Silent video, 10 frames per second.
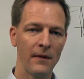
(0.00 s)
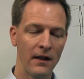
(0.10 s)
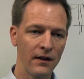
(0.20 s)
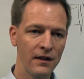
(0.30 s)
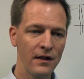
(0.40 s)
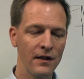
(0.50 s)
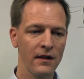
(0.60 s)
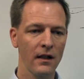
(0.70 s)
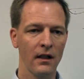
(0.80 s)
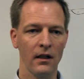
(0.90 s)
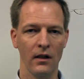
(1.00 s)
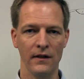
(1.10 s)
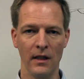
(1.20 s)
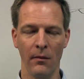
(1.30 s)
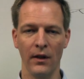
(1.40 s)
And this is
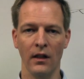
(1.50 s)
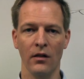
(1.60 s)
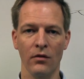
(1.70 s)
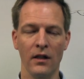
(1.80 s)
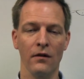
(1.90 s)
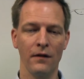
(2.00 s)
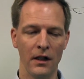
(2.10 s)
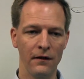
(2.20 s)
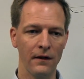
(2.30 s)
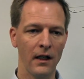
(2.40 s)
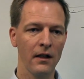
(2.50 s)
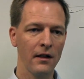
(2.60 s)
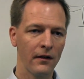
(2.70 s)
something you need to verify